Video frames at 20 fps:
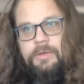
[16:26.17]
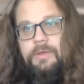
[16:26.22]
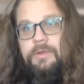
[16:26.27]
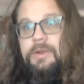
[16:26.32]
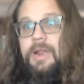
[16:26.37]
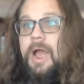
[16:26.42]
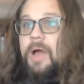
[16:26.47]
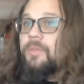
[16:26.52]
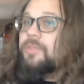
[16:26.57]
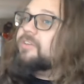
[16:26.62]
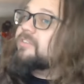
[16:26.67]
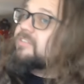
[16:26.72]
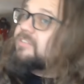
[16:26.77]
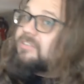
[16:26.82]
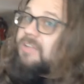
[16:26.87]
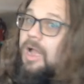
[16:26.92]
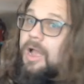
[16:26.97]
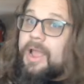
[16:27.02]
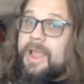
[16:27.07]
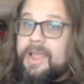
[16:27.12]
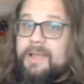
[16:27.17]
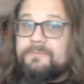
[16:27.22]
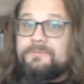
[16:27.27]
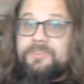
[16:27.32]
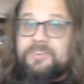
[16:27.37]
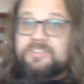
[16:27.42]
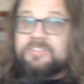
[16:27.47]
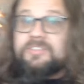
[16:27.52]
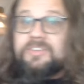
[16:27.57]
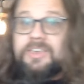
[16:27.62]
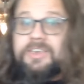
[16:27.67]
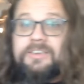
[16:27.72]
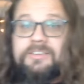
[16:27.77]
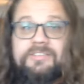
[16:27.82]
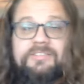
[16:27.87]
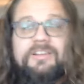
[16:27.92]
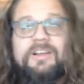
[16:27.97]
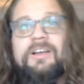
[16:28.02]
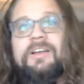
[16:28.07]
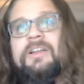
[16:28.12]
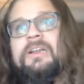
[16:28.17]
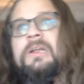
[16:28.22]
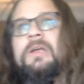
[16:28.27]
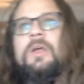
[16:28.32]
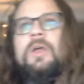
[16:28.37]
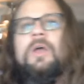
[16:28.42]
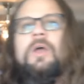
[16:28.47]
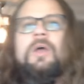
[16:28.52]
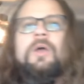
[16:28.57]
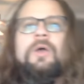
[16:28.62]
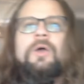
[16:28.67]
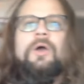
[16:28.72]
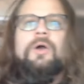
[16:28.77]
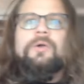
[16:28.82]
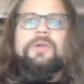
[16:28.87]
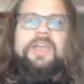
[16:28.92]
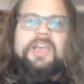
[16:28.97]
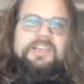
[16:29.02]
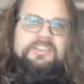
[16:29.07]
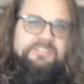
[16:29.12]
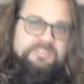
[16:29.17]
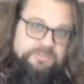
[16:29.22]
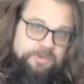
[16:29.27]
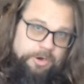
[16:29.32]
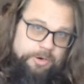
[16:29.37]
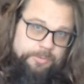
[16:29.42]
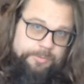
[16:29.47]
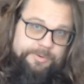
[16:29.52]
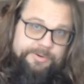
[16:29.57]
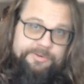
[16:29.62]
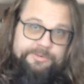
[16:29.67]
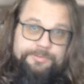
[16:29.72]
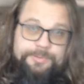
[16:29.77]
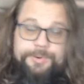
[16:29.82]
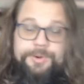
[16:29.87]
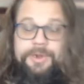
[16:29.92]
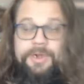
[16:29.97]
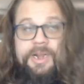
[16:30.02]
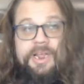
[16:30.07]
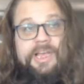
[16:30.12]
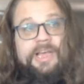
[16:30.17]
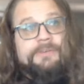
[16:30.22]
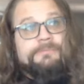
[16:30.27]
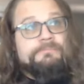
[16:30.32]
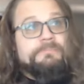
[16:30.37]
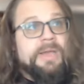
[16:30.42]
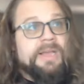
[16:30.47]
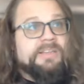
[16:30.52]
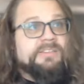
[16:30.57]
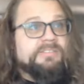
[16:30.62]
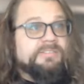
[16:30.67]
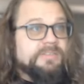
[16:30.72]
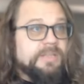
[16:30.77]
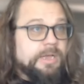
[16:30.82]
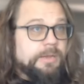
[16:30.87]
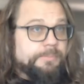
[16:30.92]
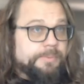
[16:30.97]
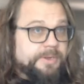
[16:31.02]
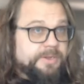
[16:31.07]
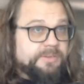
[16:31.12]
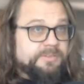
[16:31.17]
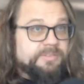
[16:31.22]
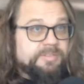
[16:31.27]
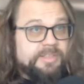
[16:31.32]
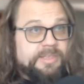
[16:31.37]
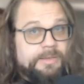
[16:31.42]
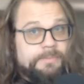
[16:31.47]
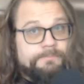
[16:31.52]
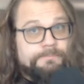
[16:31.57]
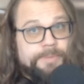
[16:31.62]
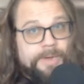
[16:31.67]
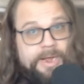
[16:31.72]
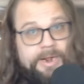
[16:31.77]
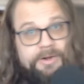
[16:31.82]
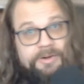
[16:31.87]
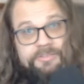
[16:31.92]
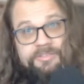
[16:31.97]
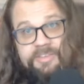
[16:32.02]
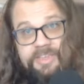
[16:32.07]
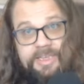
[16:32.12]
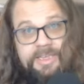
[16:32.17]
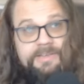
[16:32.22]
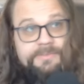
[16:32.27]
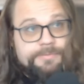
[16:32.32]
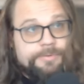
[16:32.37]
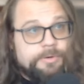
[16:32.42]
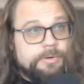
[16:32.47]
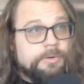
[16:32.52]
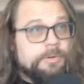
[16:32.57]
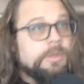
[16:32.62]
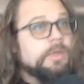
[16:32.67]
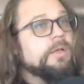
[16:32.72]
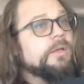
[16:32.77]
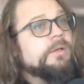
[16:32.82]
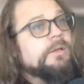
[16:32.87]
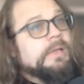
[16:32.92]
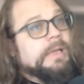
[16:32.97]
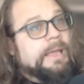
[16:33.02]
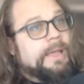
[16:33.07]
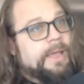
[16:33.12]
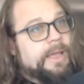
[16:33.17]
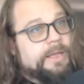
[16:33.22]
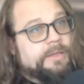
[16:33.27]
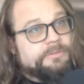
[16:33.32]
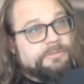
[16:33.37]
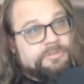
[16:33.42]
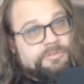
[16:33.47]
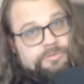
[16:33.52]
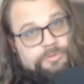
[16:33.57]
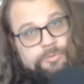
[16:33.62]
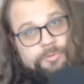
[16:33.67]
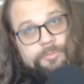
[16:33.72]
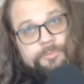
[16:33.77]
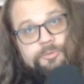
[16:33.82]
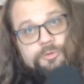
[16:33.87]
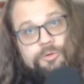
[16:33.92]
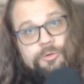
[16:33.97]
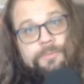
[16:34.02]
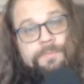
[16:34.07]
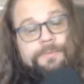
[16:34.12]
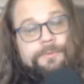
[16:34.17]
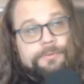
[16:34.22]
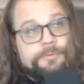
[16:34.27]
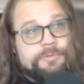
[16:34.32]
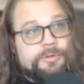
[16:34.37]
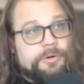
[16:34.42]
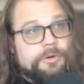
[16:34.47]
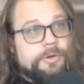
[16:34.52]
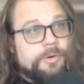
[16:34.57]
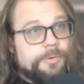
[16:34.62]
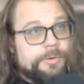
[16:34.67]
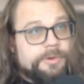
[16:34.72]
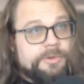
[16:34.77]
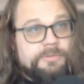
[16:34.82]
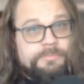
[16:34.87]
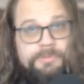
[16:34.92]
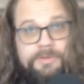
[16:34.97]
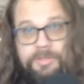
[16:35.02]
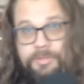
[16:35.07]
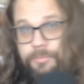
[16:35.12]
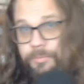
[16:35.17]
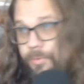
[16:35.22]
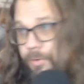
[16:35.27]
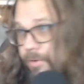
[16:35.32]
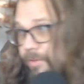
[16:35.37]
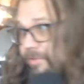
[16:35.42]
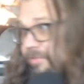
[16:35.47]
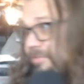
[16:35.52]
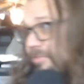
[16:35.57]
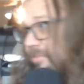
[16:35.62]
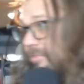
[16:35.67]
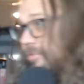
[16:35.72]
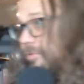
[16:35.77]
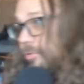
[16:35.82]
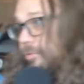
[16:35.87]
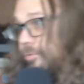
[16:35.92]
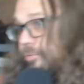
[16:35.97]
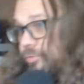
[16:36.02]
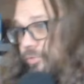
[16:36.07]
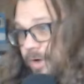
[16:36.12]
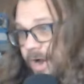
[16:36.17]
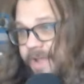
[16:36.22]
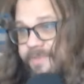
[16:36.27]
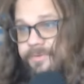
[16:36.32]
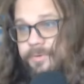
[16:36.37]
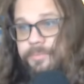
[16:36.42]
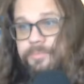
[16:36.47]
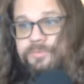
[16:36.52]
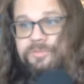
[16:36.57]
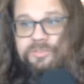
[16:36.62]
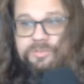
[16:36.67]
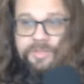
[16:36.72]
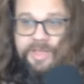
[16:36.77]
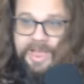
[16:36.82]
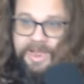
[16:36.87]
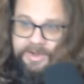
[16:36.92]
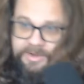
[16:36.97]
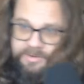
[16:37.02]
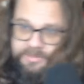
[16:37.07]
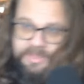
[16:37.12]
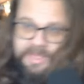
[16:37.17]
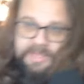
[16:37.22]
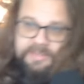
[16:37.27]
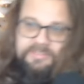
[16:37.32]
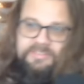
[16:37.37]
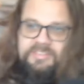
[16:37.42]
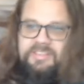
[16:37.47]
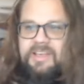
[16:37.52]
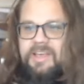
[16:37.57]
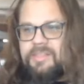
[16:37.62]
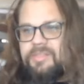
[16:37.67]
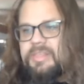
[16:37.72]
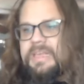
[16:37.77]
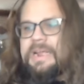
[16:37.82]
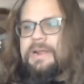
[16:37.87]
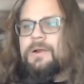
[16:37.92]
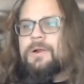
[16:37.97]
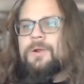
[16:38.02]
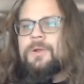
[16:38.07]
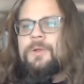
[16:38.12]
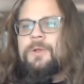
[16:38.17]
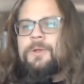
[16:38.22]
Now, this is not ham-fisting. It's not, okay, Star Wars, we're going to have mechs now because the Empire's evil and stormtroopers are going to be the ones to drive them. So that's that there.